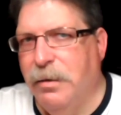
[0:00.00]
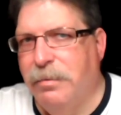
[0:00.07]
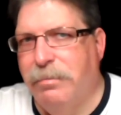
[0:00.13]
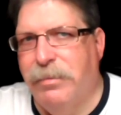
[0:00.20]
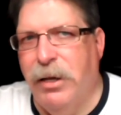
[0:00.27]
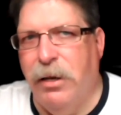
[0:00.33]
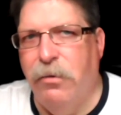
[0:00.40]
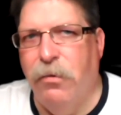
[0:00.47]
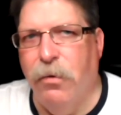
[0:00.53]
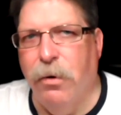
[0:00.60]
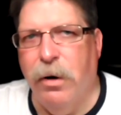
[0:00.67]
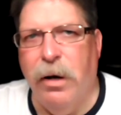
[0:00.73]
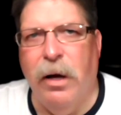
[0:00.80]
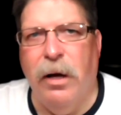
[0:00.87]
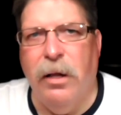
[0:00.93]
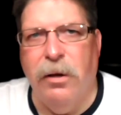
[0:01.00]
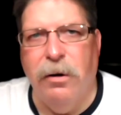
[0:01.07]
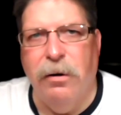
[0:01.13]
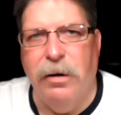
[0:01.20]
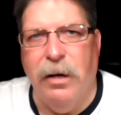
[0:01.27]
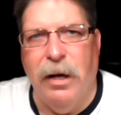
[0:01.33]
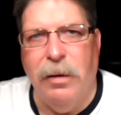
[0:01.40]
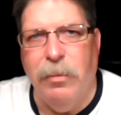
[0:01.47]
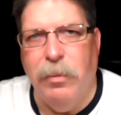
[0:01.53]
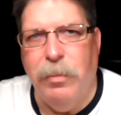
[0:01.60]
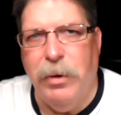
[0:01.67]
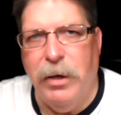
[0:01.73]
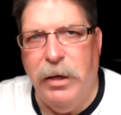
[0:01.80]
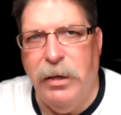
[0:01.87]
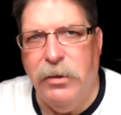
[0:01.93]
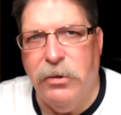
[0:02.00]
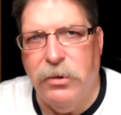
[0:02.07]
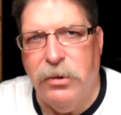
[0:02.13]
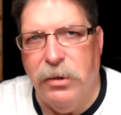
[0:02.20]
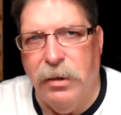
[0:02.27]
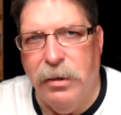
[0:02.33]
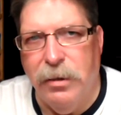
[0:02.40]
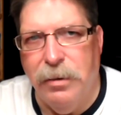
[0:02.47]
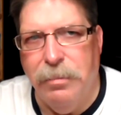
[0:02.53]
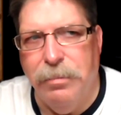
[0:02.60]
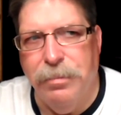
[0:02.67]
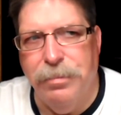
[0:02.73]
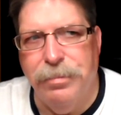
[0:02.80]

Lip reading: 10 for $1, a dime a piece,